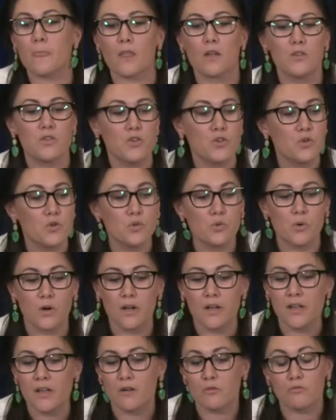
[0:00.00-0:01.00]
new
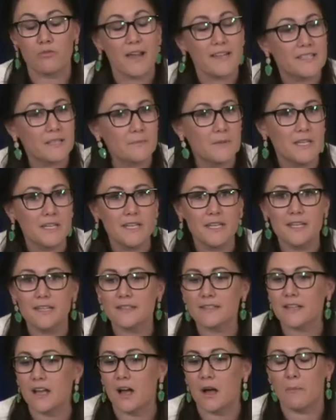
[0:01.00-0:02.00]

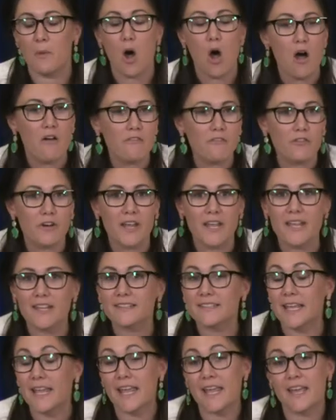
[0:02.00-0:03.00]
recipes, um,
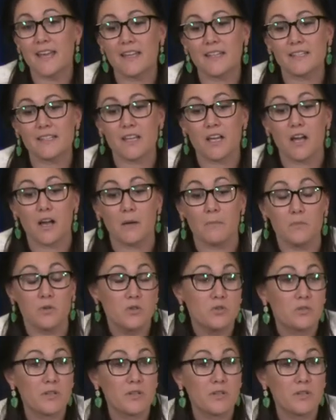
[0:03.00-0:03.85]
offerings, and um, new